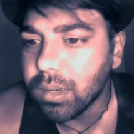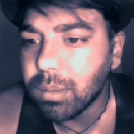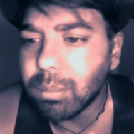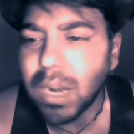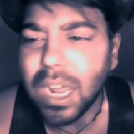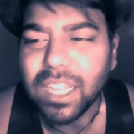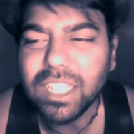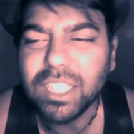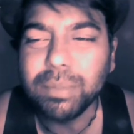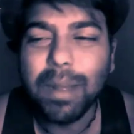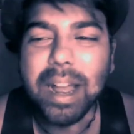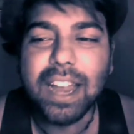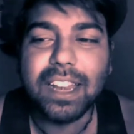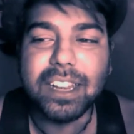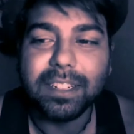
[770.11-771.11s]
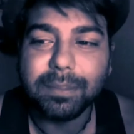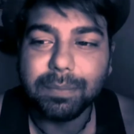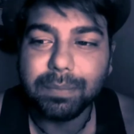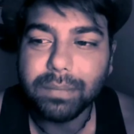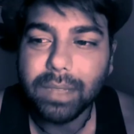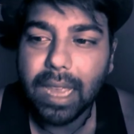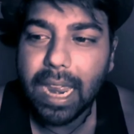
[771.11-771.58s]
Bragi smiled
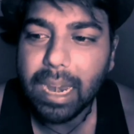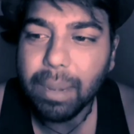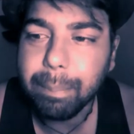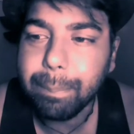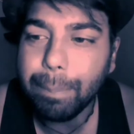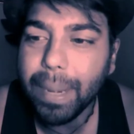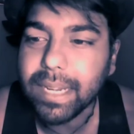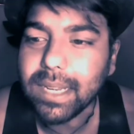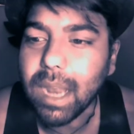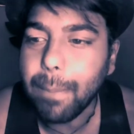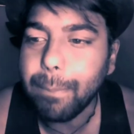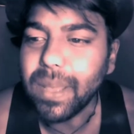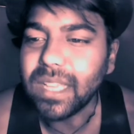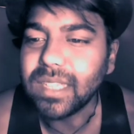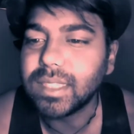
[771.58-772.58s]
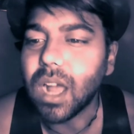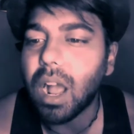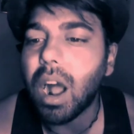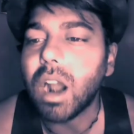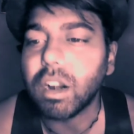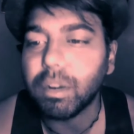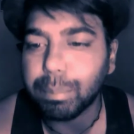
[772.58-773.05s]
and picked up his
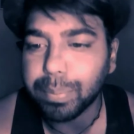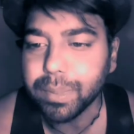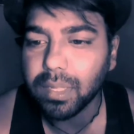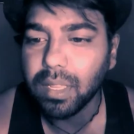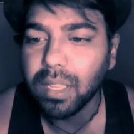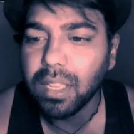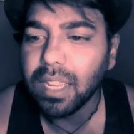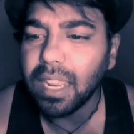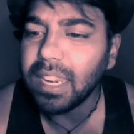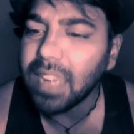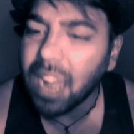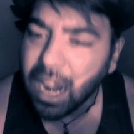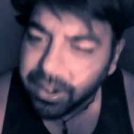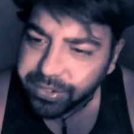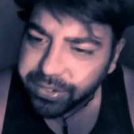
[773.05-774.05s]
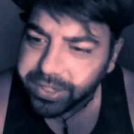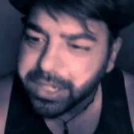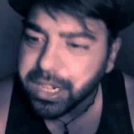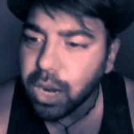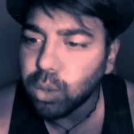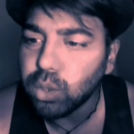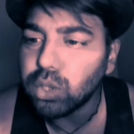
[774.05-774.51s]
harp and hurried
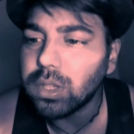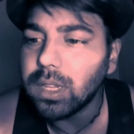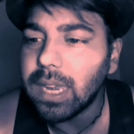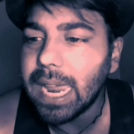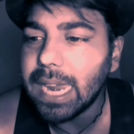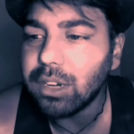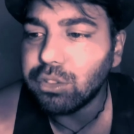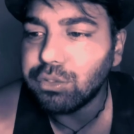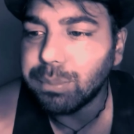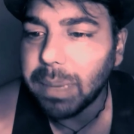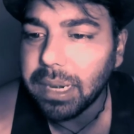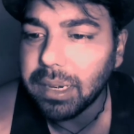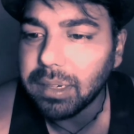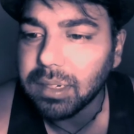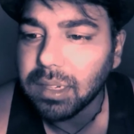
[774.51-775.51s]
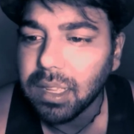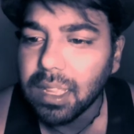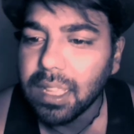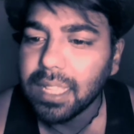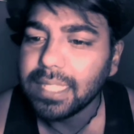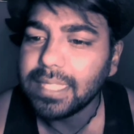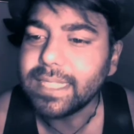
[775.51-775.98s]
down to the land of men.
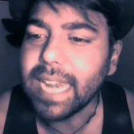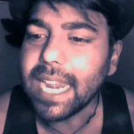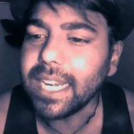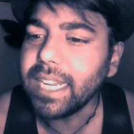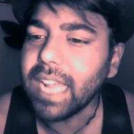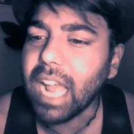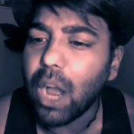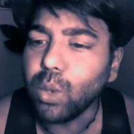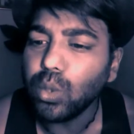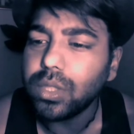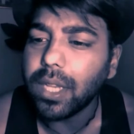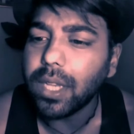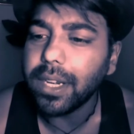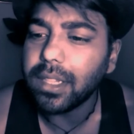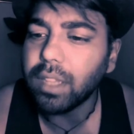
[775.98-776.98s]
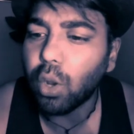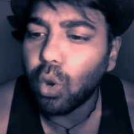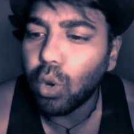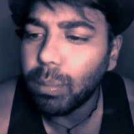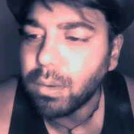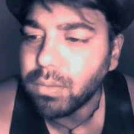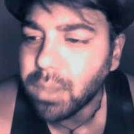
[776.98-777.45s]
Standing outside the
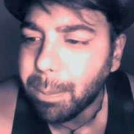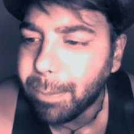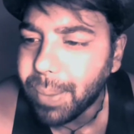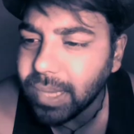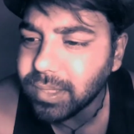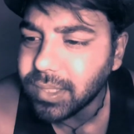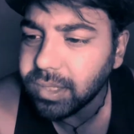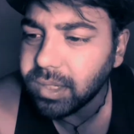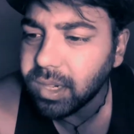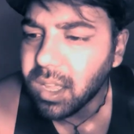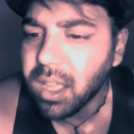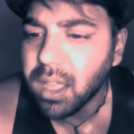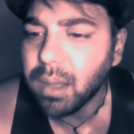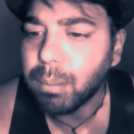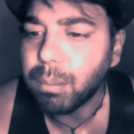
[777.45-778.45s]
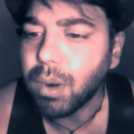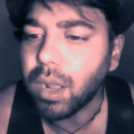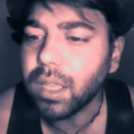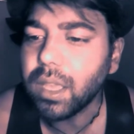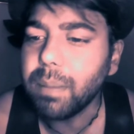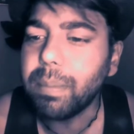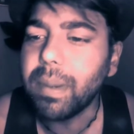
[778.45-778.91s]
home of the peasant,
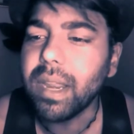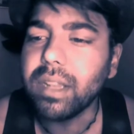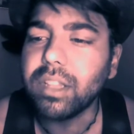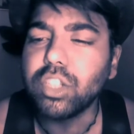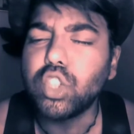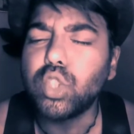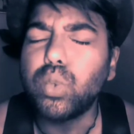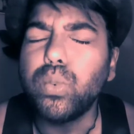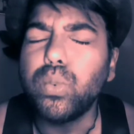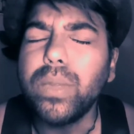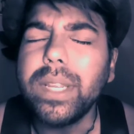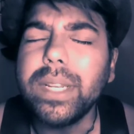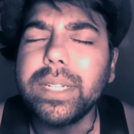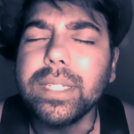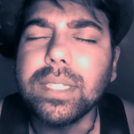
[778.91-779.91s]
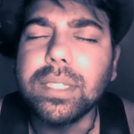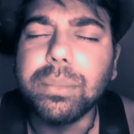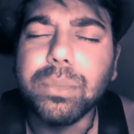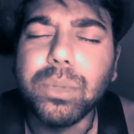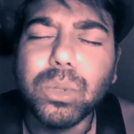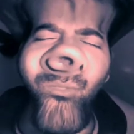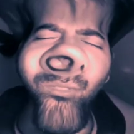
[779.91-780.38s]
Bragi played the sweetest
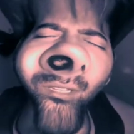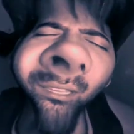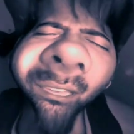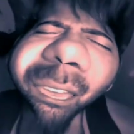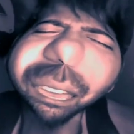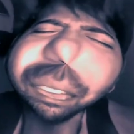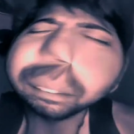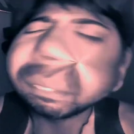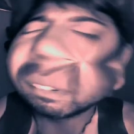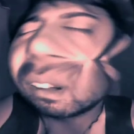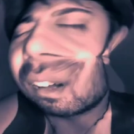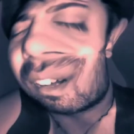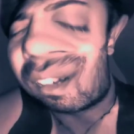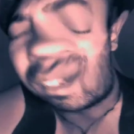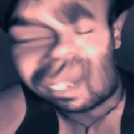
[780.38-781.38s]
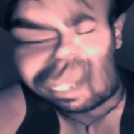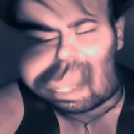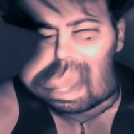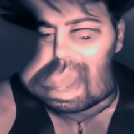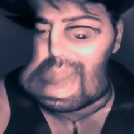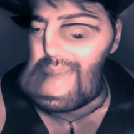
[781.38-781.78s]
music ever heard.